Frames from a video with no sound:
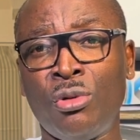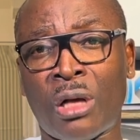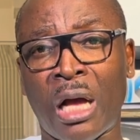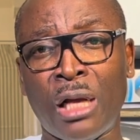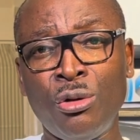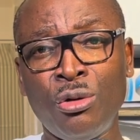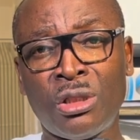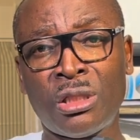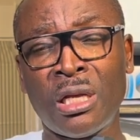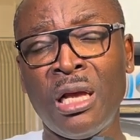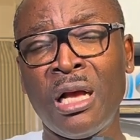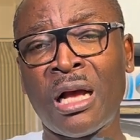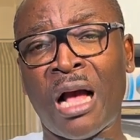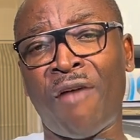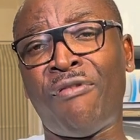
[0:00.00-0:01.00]
you can use
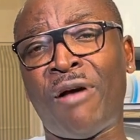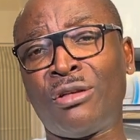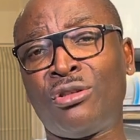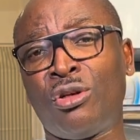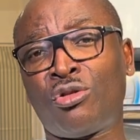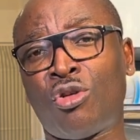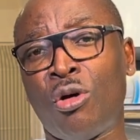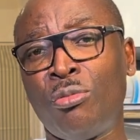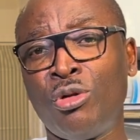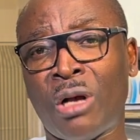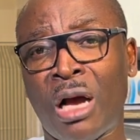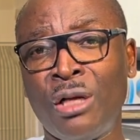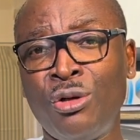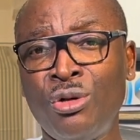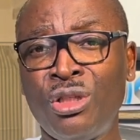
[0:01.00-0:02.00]
carfax.com, you
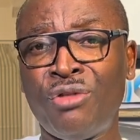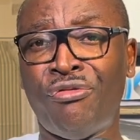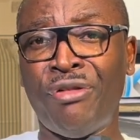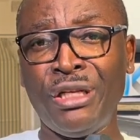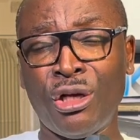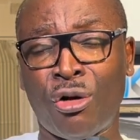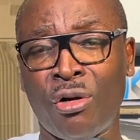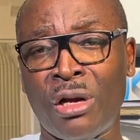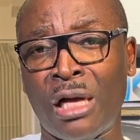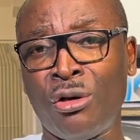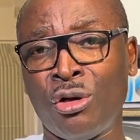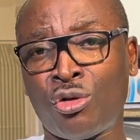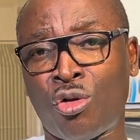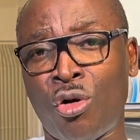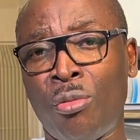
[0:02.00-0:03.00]
can use
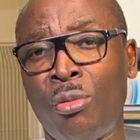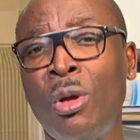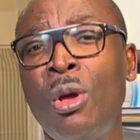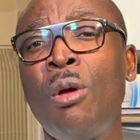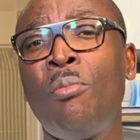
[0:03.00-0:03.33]
vindecoder.com,